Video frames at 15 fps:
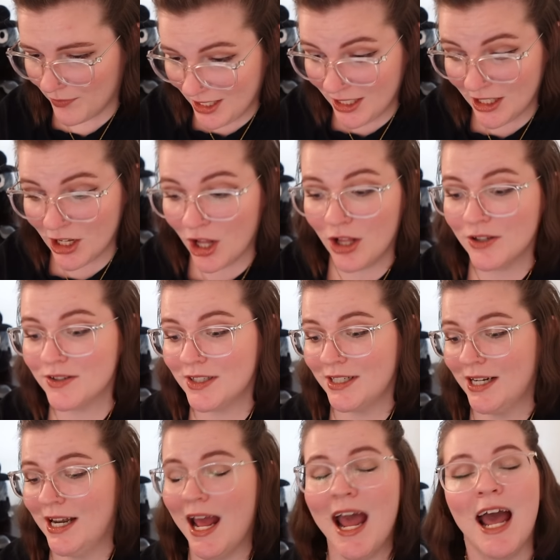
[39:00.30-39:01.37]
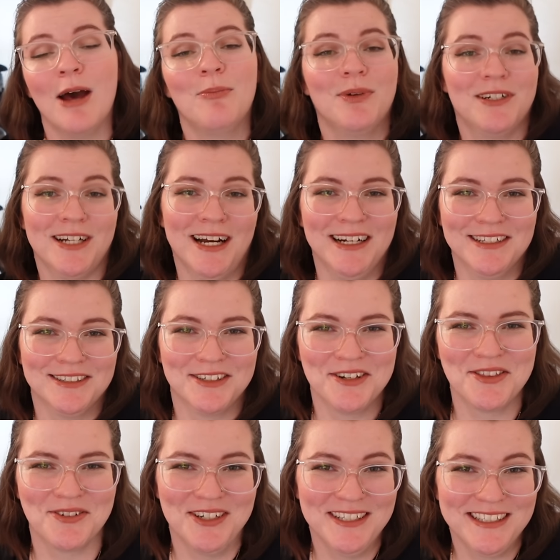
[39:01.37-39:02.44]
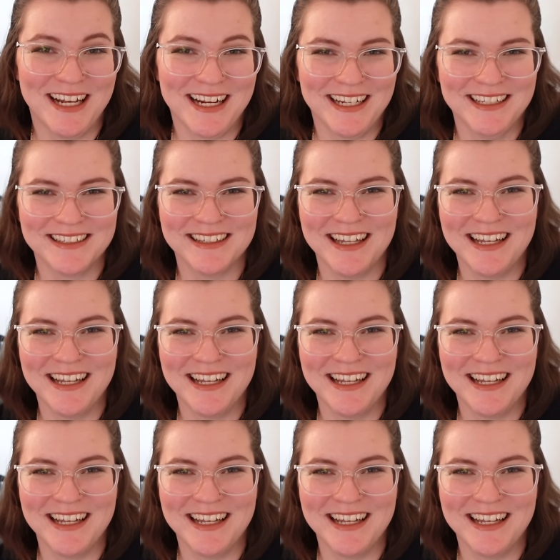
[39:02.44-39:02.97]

He calls it an appetizer 3 seconds